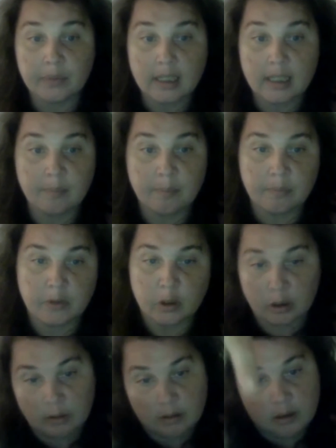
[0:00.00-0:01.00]
in
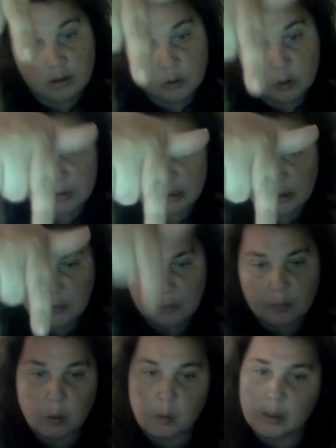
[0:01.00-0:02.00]
the doobly-doo
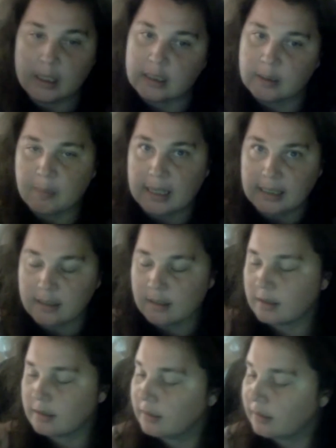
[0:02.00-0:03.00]
or in your
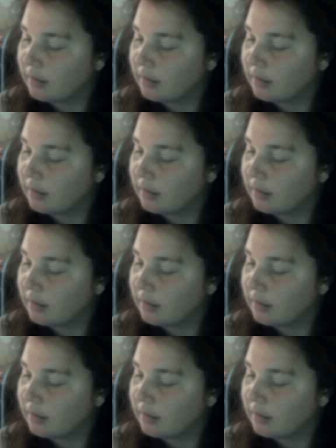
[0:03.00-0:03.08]
pants